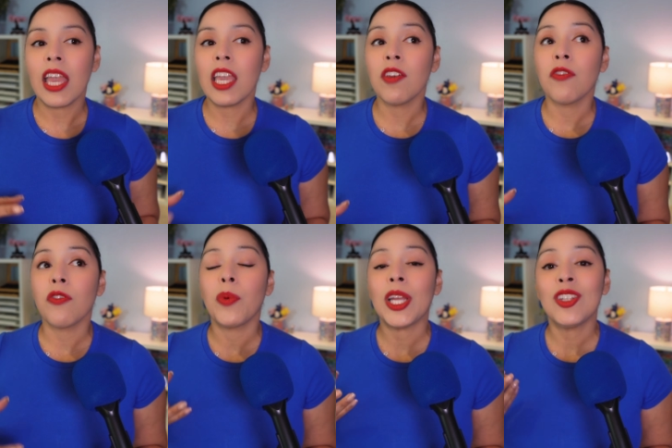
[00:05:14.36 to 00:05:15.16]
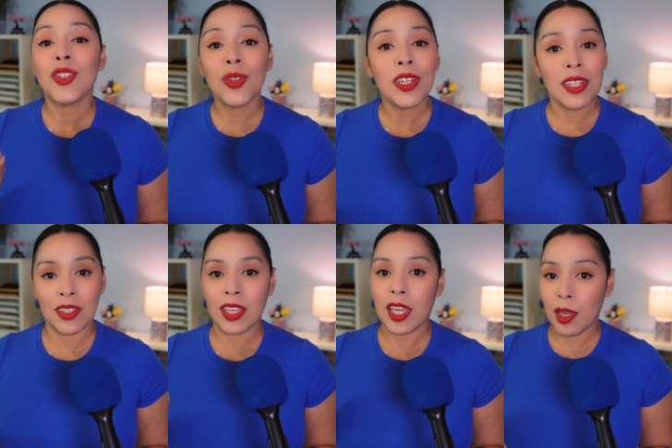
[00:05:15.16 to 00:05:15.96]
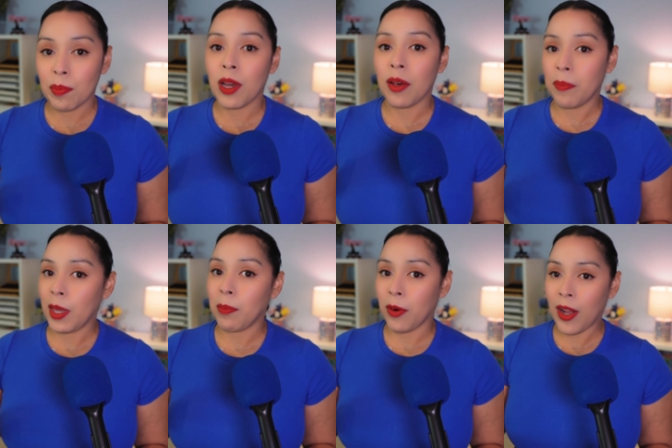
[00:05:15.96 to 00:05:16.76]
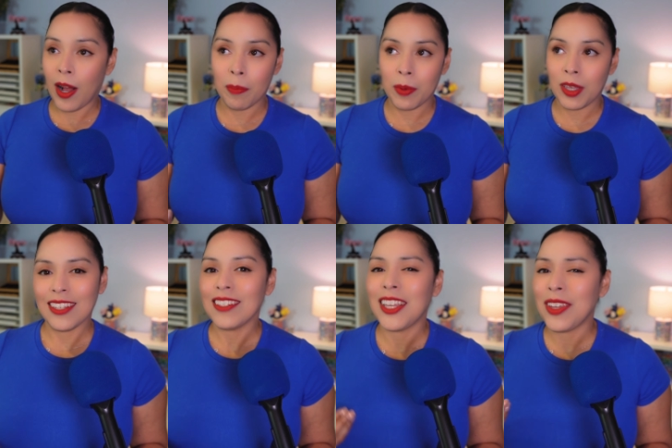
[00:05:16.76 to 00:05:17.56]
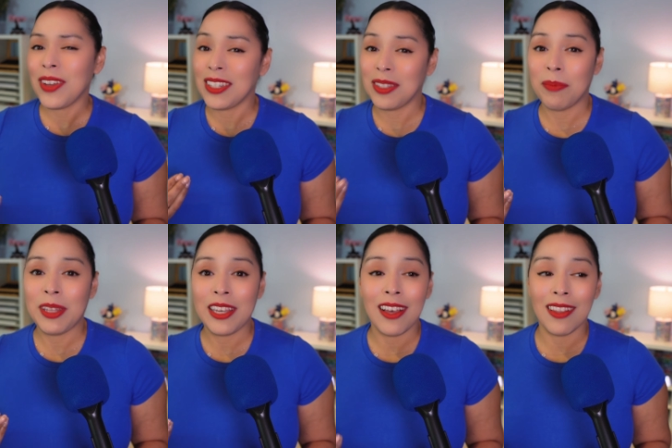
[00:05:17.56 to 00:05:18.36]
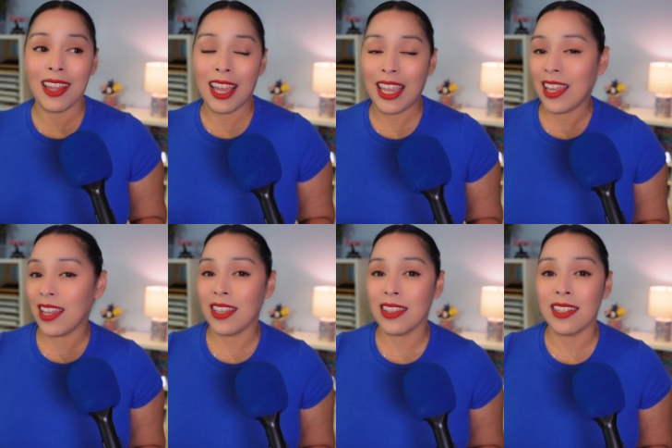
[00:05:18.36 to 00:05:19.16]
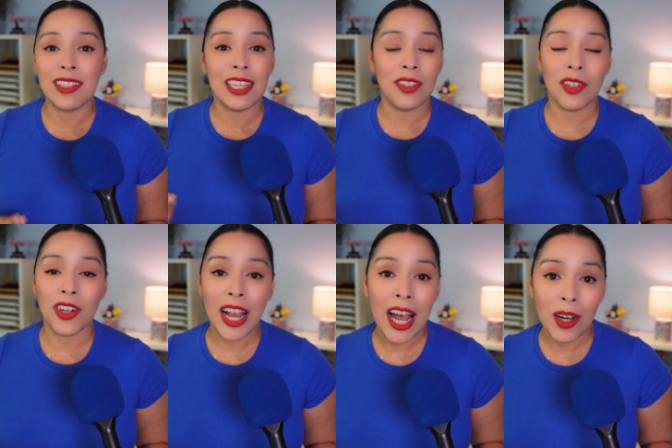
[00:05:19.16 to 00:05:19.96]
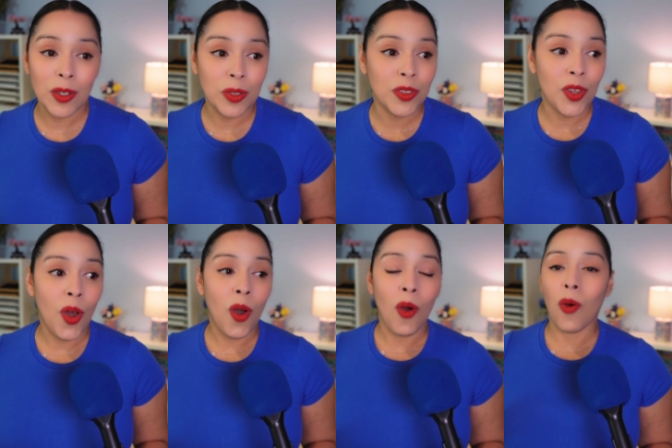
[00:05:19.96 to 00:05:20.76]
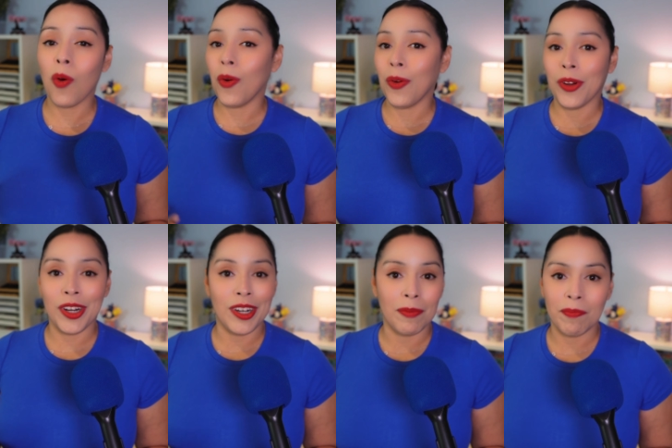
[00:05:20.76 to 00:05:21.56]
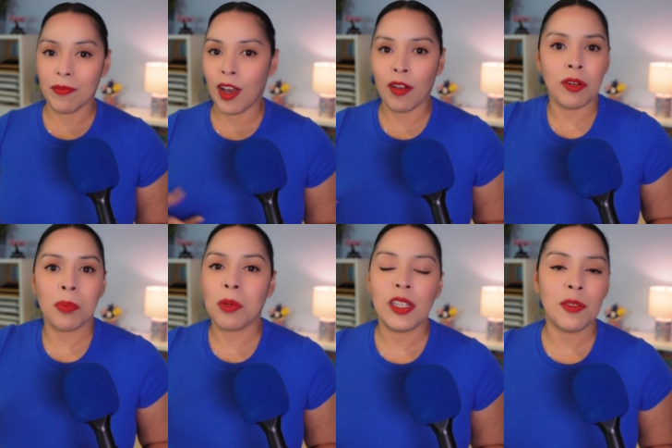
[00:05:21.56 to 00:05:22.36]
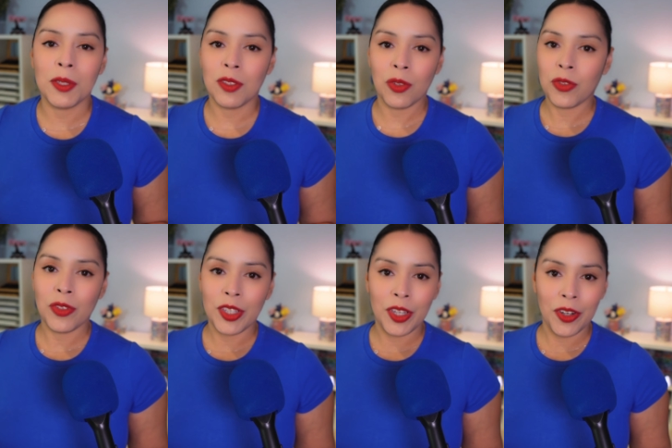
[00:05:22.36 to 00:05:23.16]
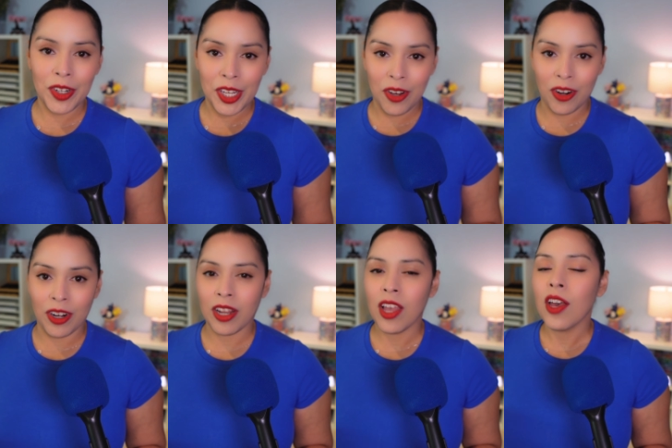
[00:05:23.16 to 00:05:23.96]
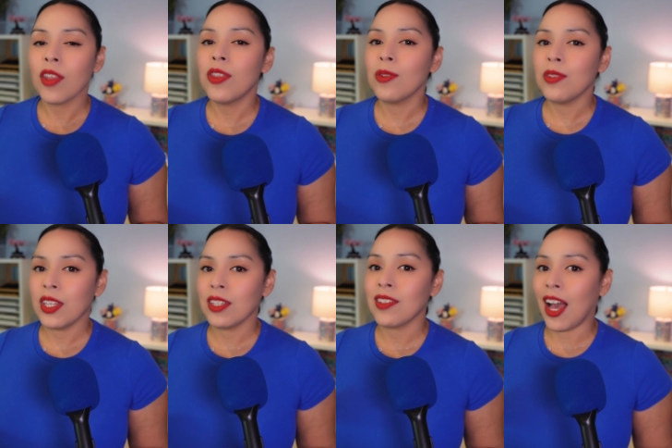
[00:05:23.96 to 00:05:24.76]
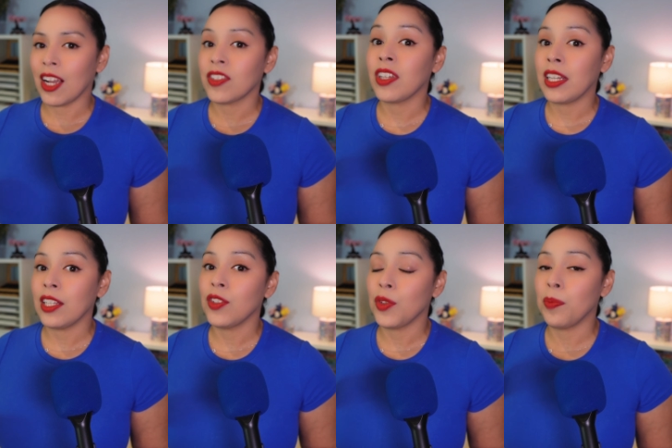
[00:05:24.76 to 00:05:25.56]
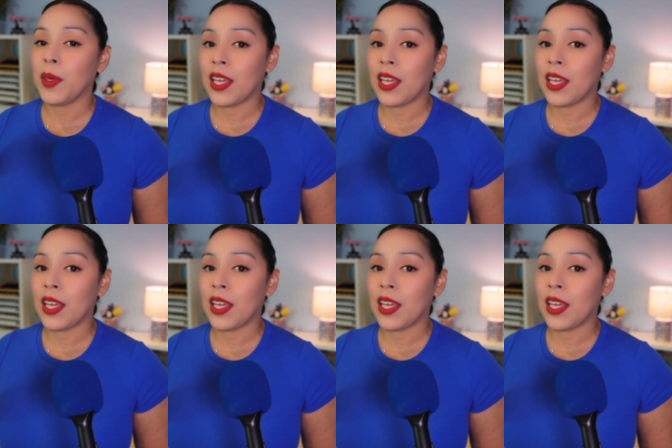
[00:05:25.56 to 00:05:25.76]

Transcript: If we do need to keep a paper copy, say you got something like the deed to your house or a replacement social security card, those things actually need to be